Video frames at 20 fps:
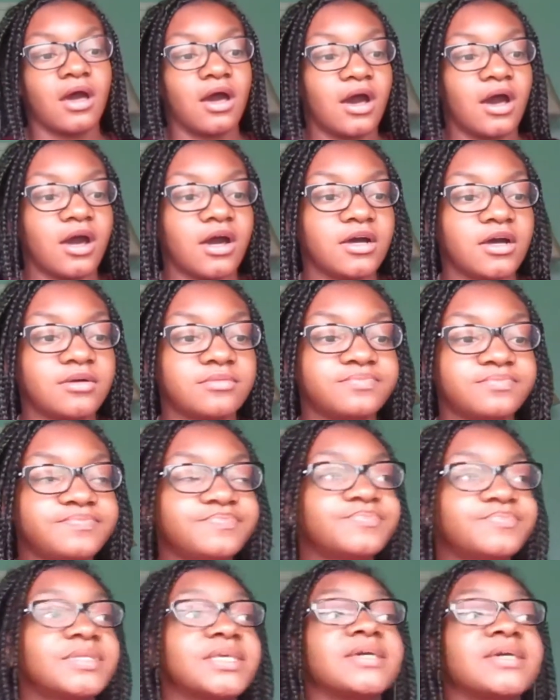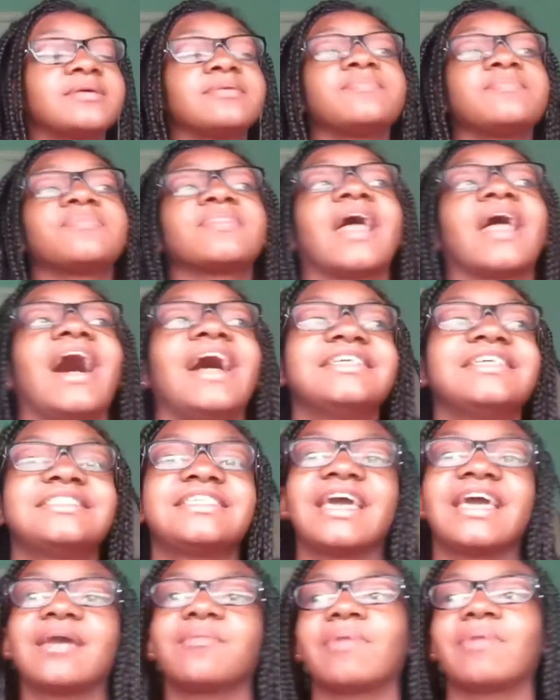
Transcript: I say